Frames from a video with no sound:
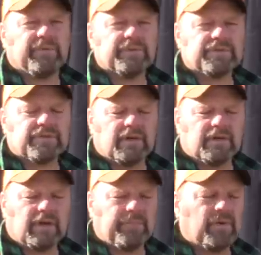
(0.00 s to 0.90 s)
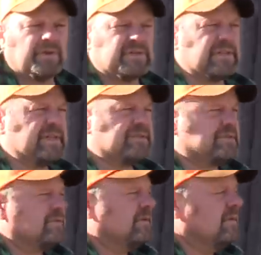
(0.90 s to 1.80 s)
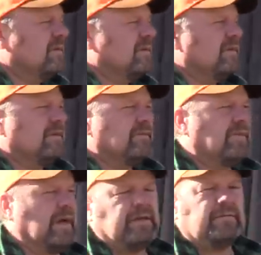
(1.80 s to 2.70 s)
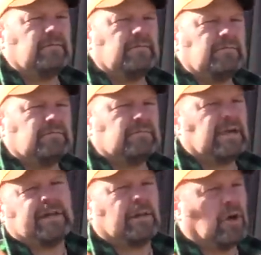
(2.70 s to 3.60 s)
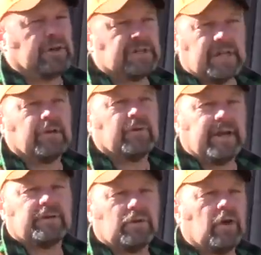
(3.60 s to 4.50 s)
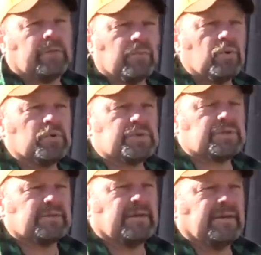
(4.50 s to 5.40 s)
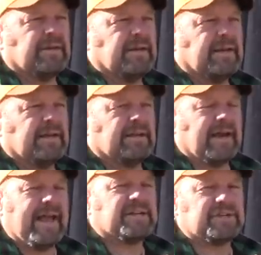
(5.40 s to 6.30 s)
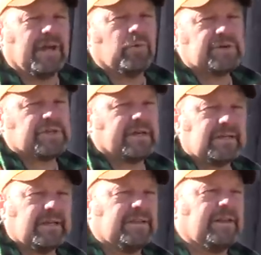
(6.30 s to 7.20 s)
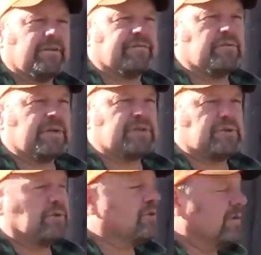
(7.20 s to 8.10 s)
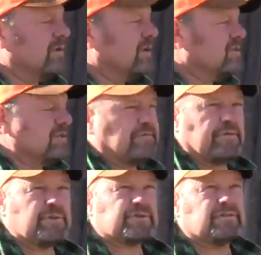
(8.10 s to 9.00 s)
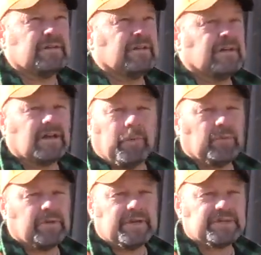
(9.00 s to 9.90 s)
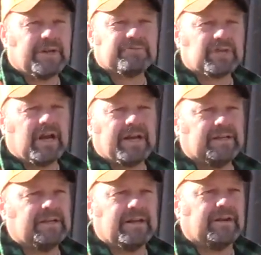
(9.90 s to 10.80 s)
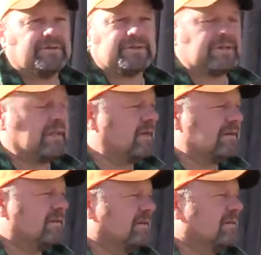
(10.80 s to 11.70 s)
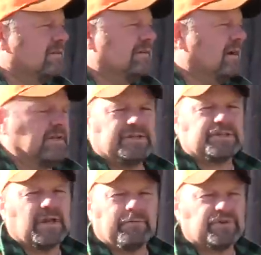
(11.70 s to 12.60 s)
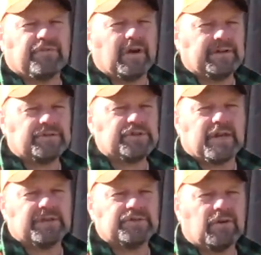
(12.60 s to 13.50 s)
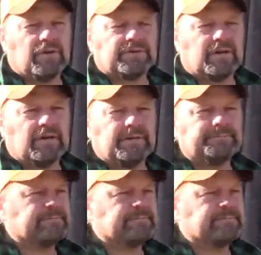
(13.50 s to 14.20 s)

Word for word: is uh, up on his lease that had a lot of deer and a lot of moose. And I actually, I wish I had got in there a few years earlier because the first couple of years I was guiding deer hunters in there, I just, I was finding sheds all the time.